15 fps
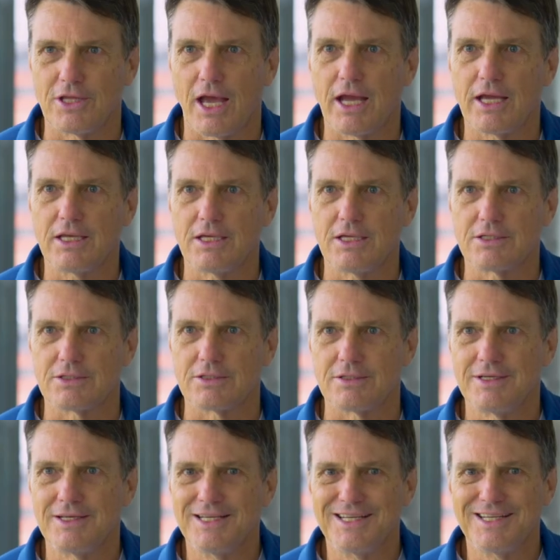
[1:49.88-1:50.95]
in the 80s
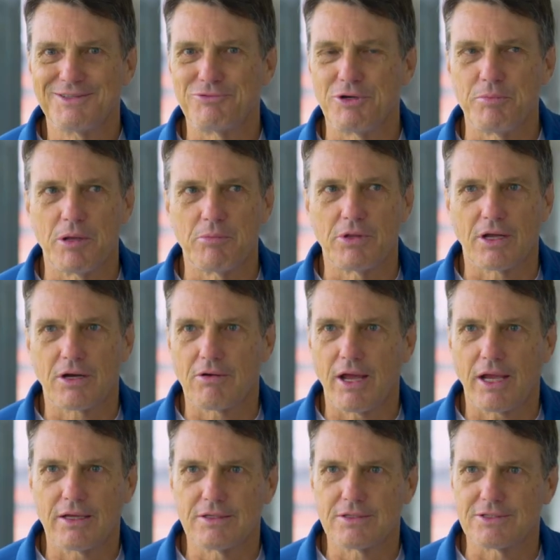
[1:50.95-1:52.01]
and remember the
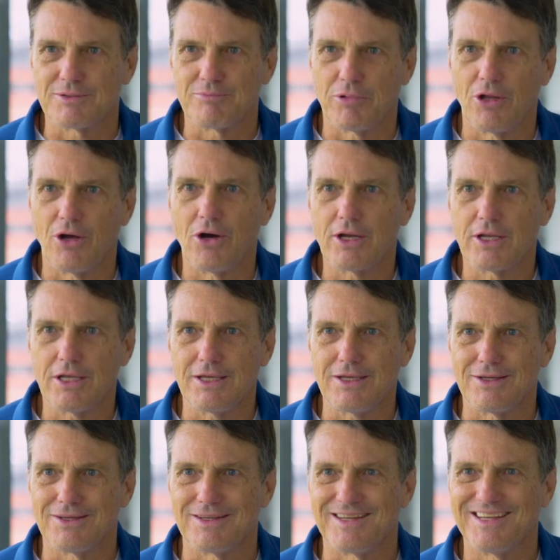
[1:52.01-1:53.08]
Crackers and
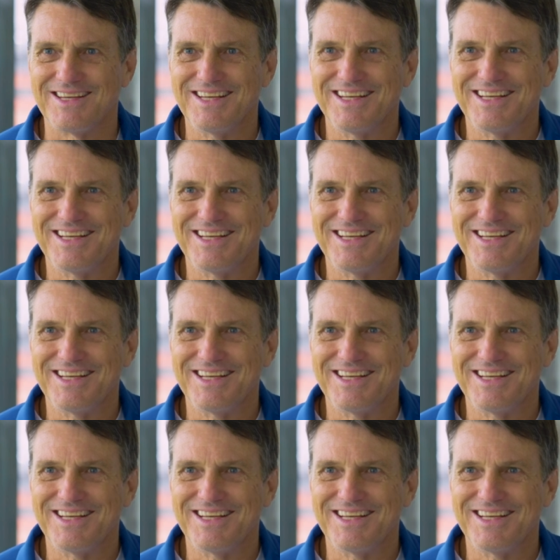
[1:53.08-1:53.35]
Blighty and,